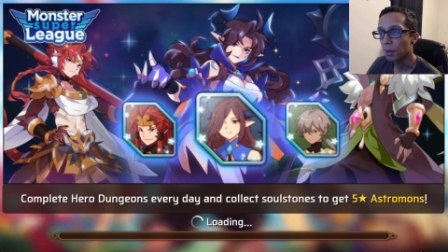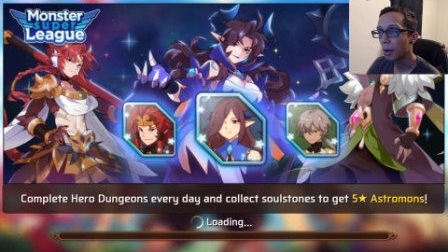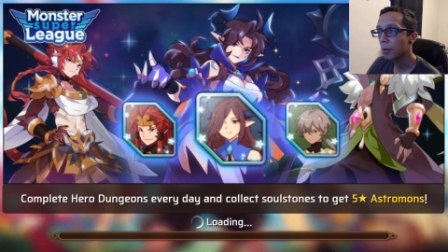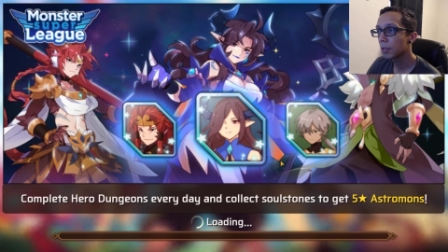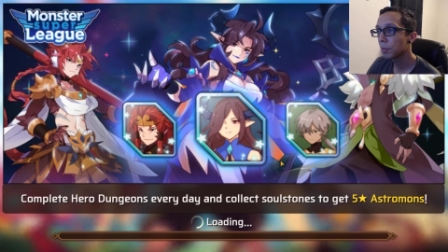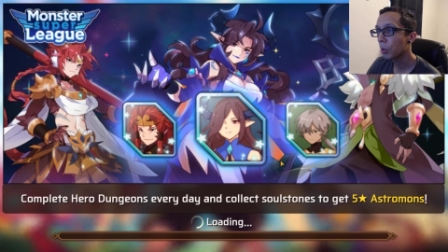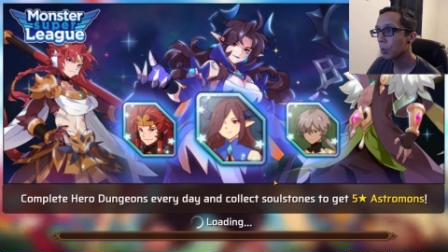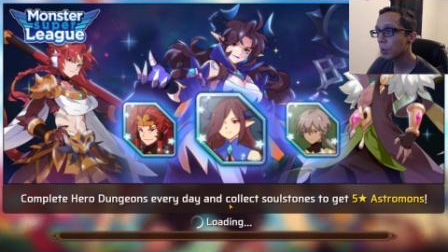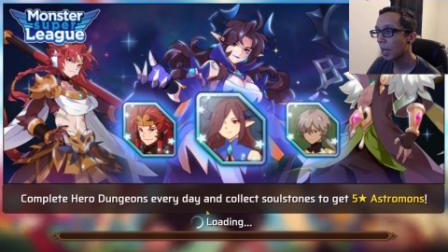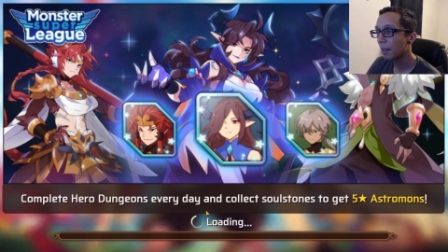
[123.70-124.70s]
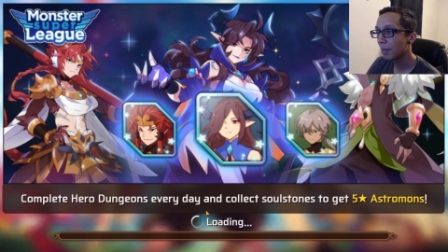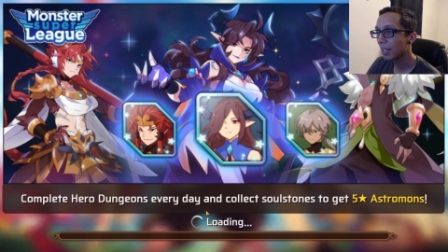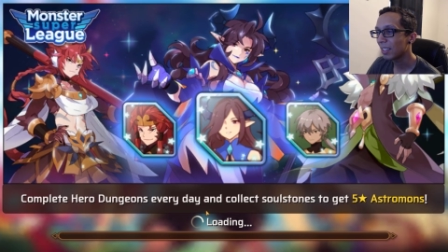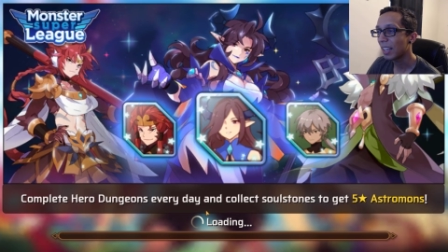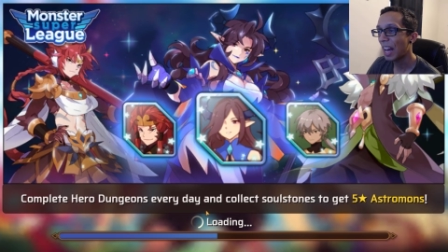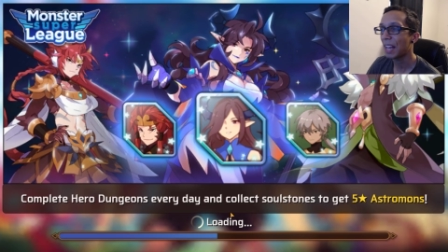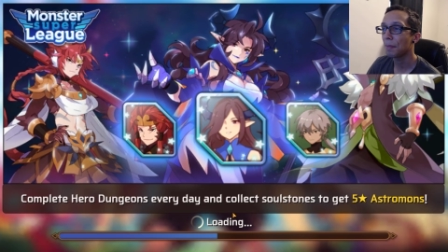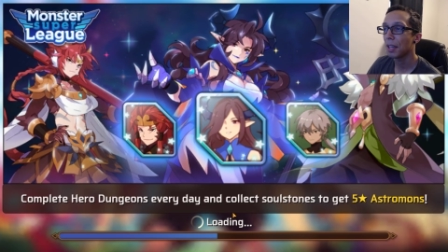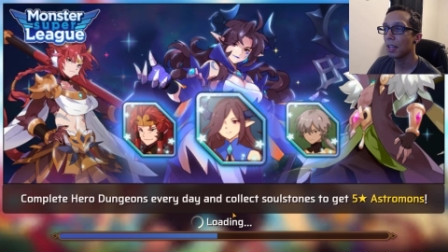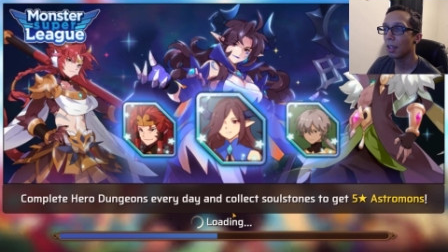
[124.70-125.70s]
Those pools have been gag
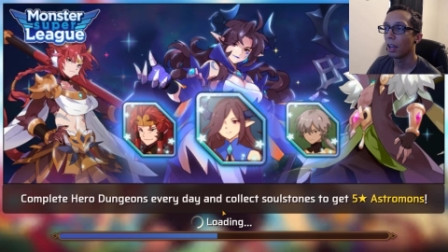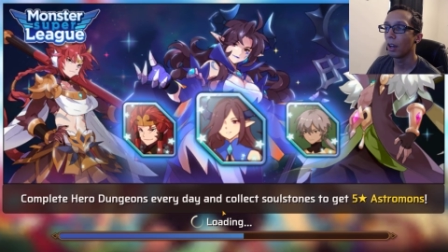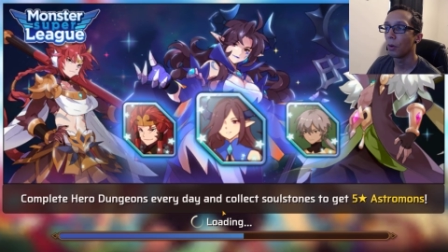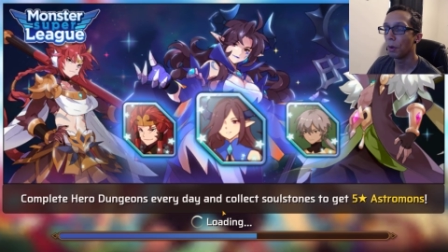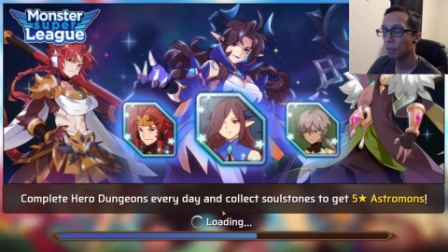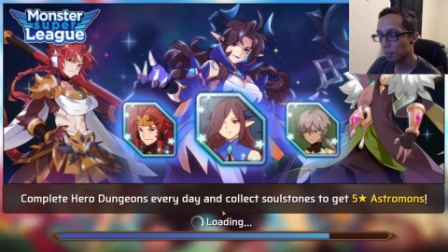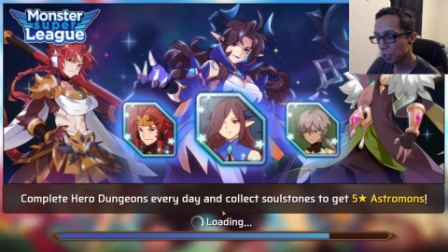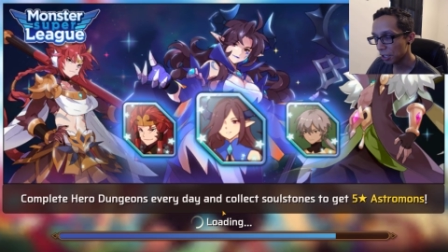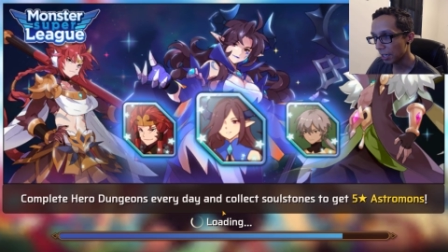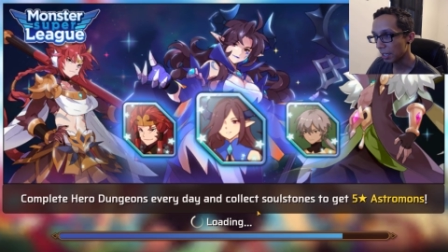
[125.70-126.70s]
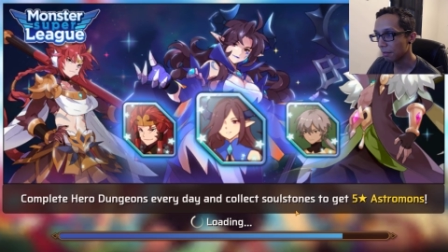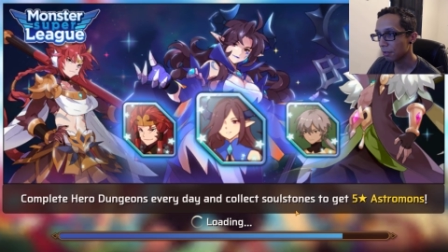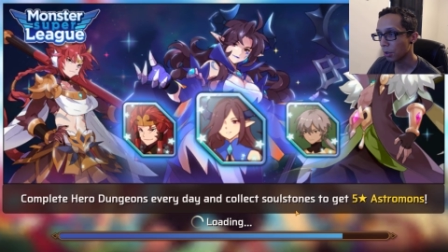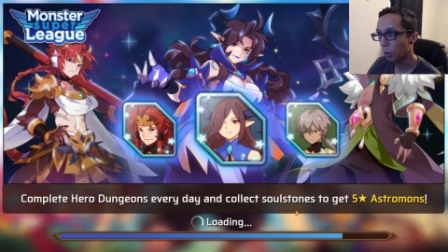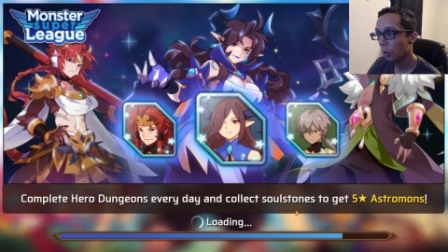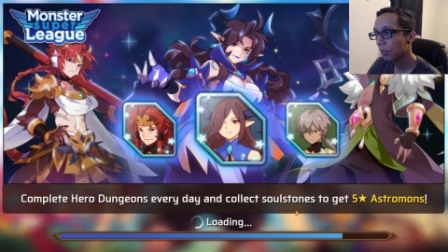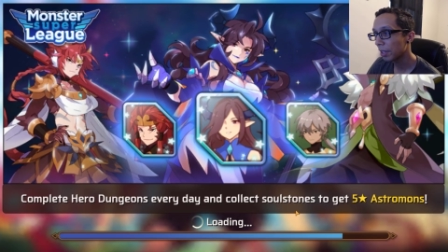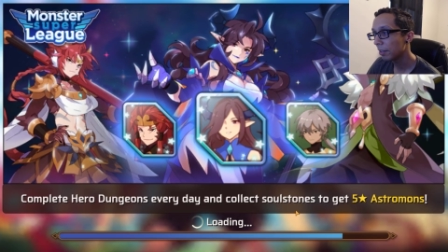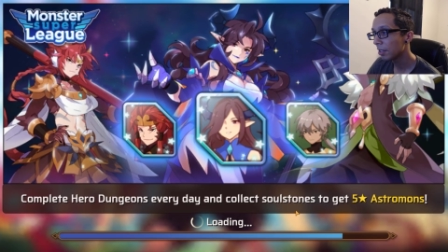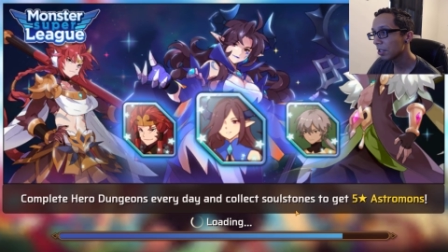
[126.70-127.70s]
me with a machete. So
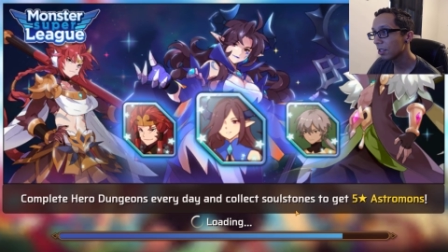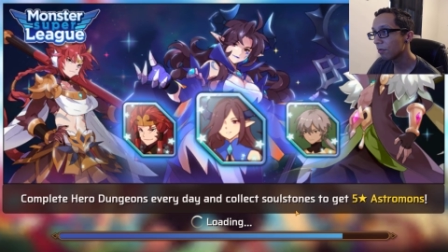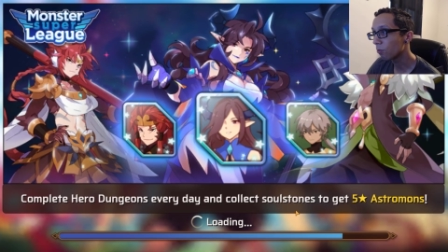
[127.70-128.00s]
hopefully this